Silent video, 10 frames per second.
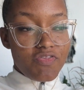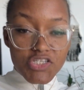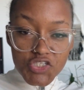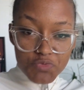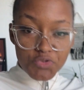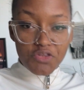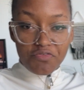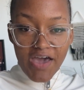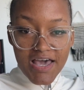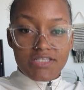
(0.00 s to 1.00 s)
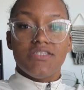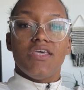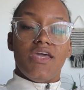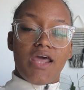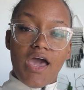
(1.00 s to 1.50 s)
this smoothie fast
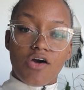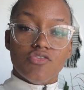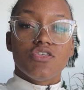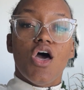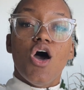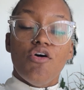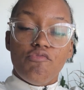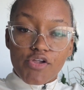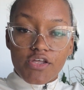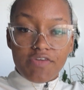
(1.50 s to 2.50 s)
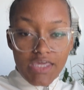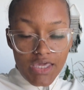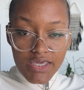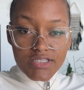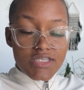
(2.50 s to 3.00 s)
in a house full of
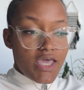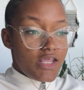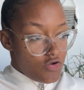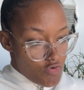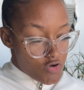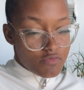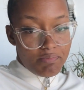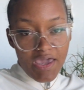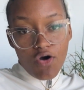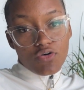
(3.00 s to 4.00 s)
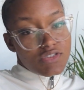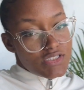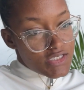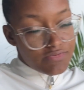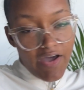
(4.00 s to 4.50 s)
kids and a grown big old
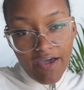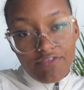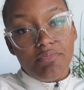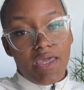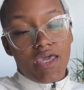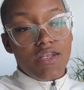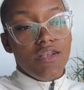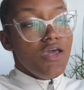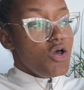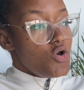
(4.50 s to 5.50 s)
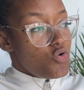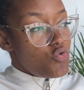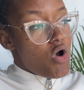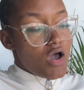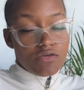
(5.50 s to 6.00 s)
six five man
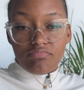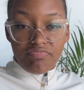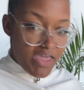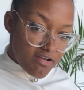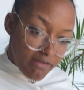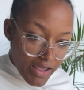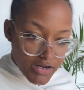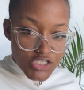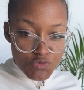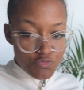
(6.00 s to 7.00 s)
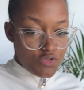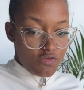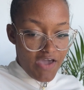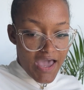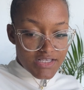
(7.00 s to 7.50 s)
who they are not on a smoothie
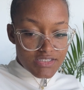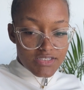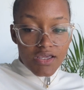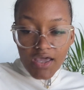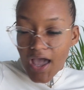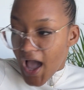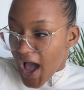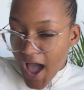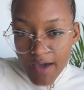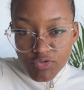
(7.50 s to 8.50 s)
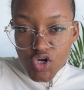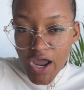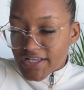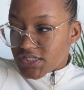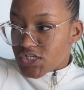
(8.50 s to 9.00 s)
fast. I'm
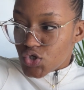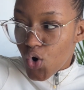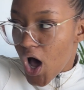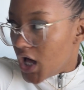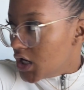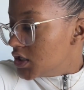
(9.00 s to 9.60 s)
trying to talk.